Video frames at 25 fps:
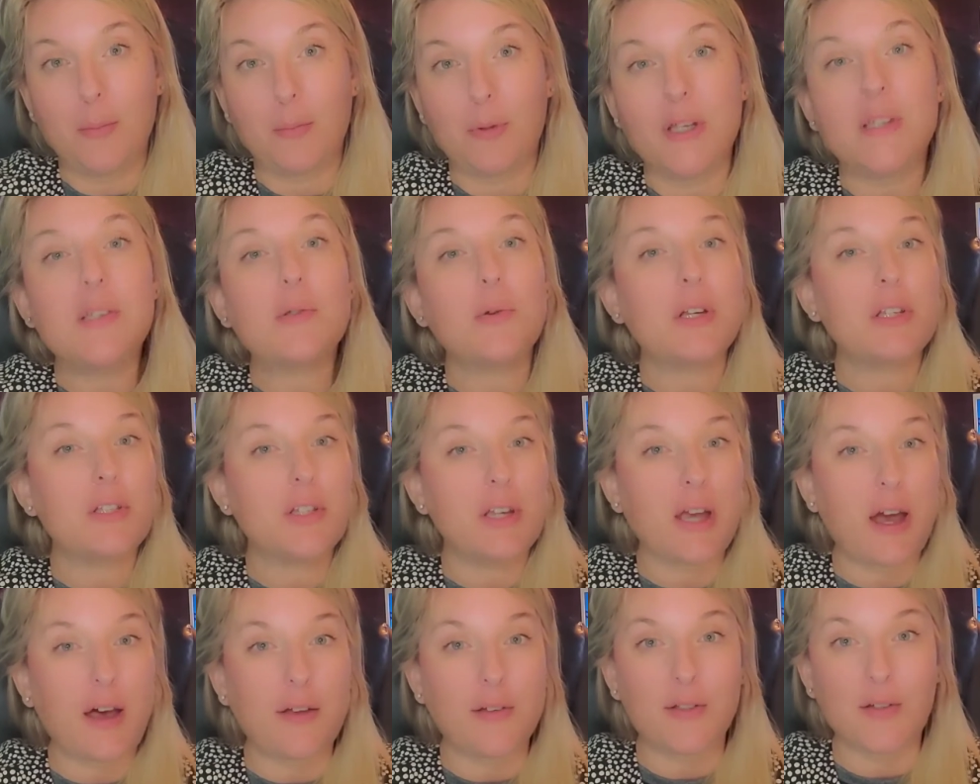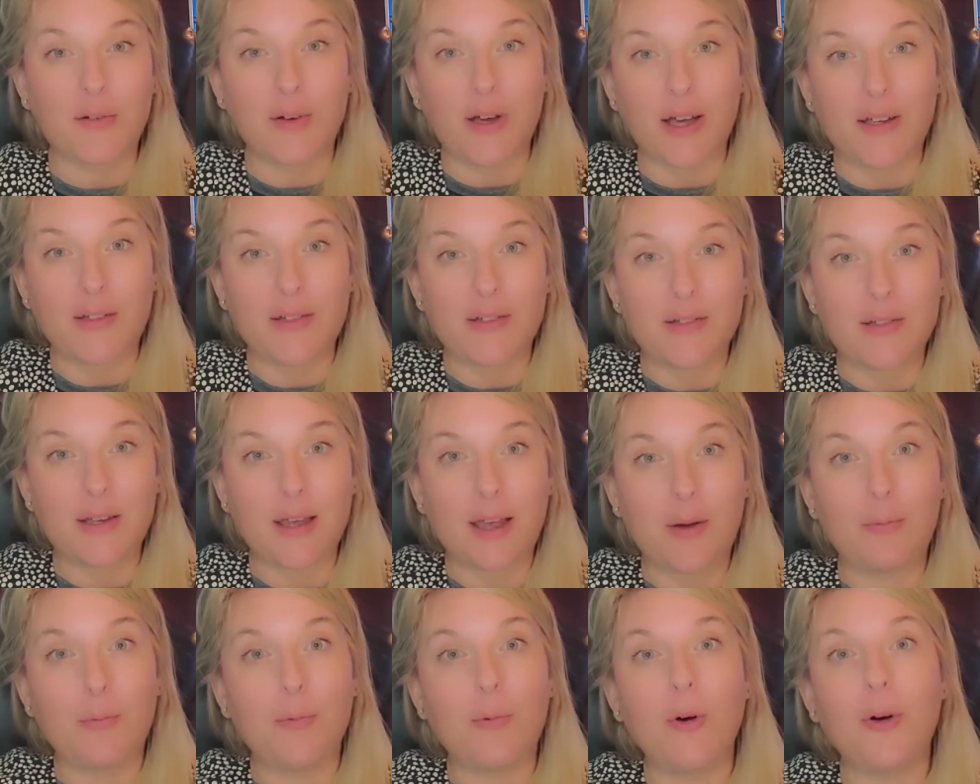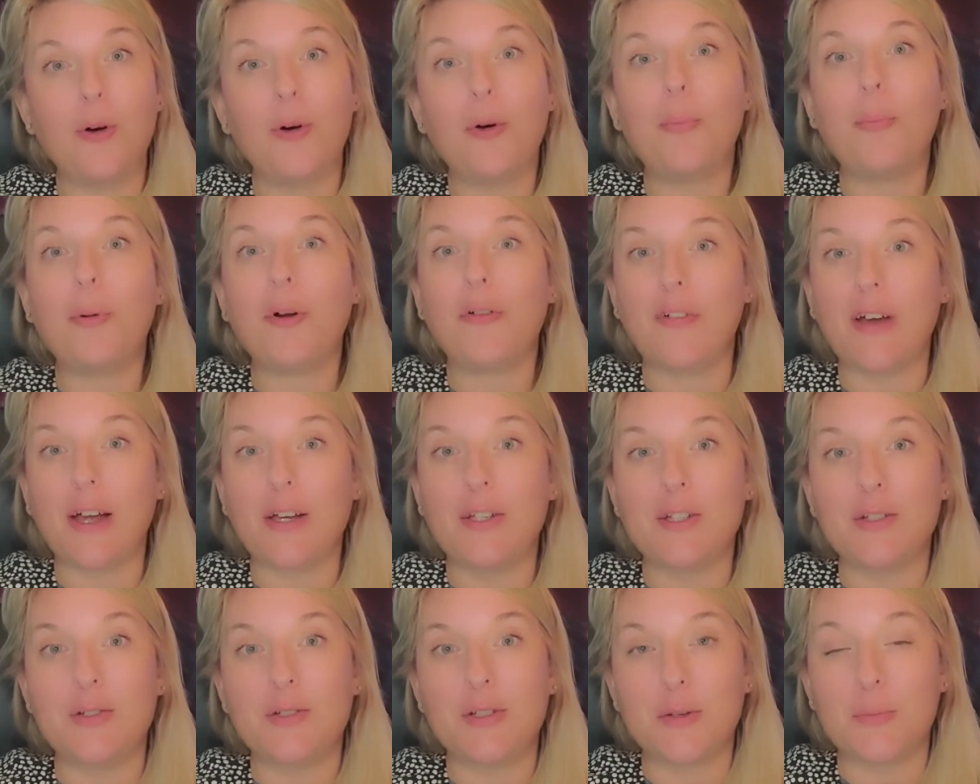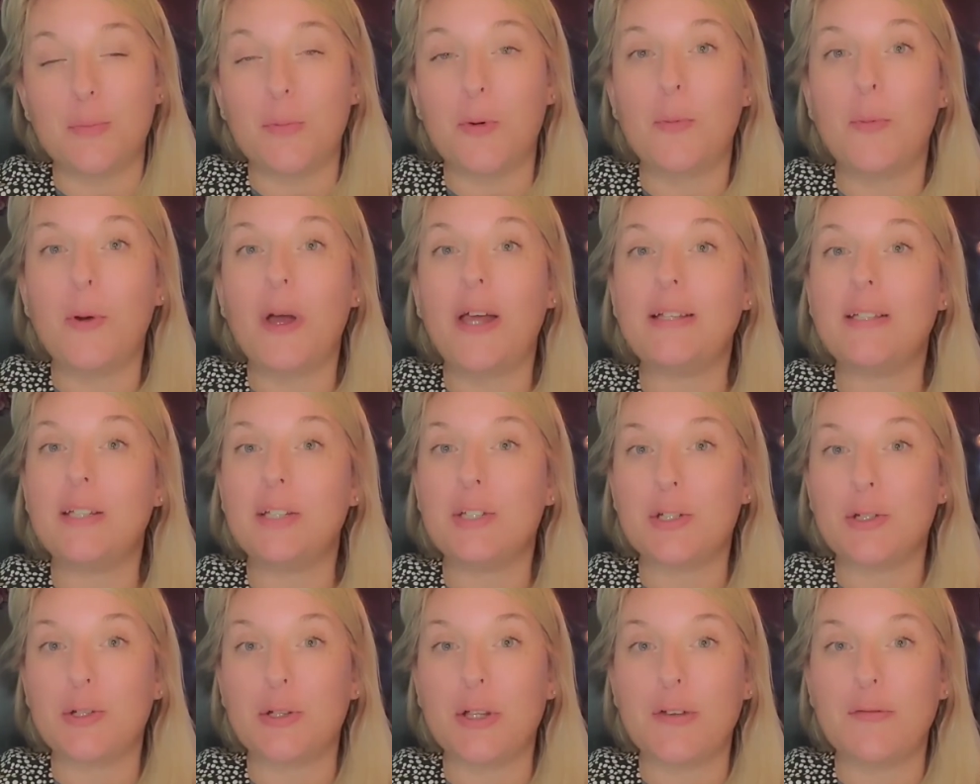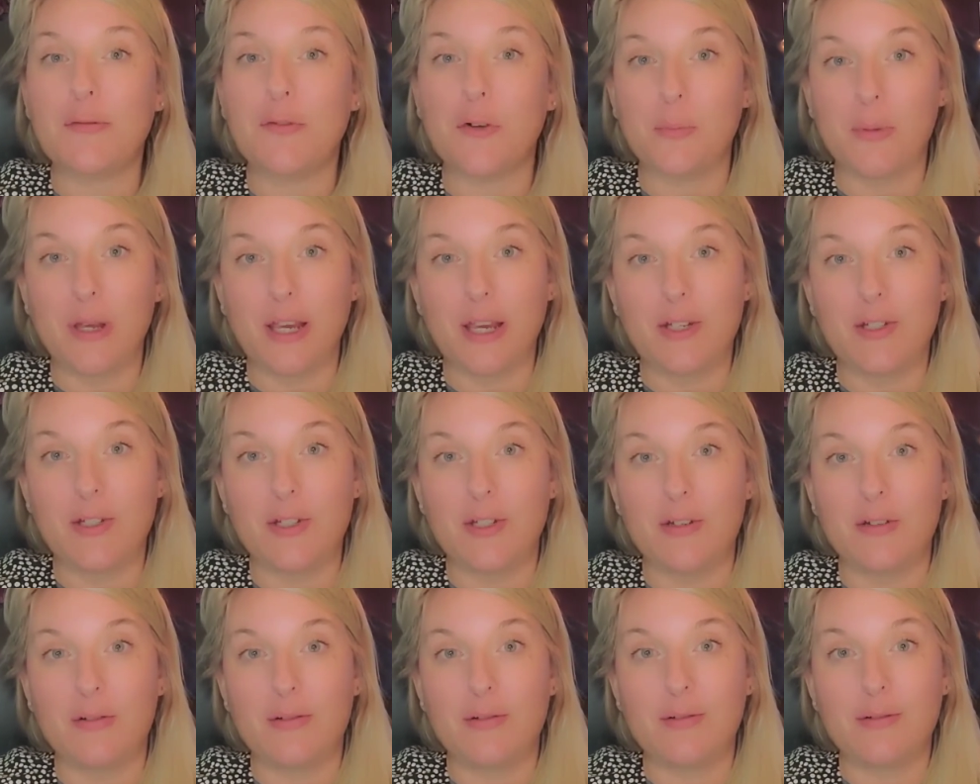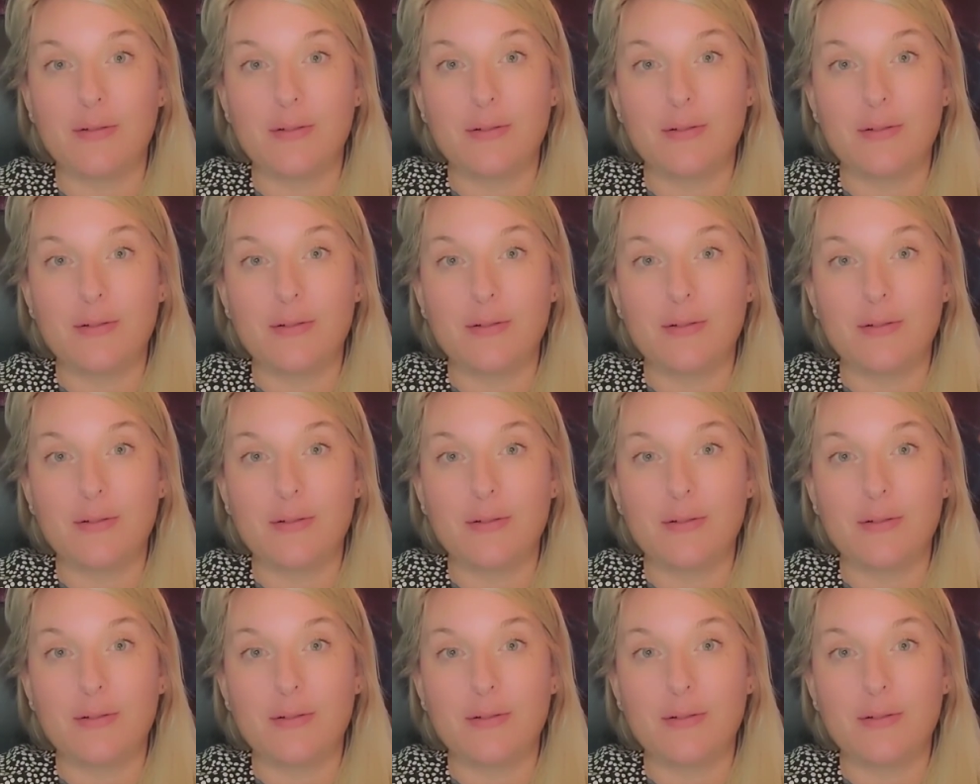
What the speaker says: please reach out to us and we'll provide you some additional information.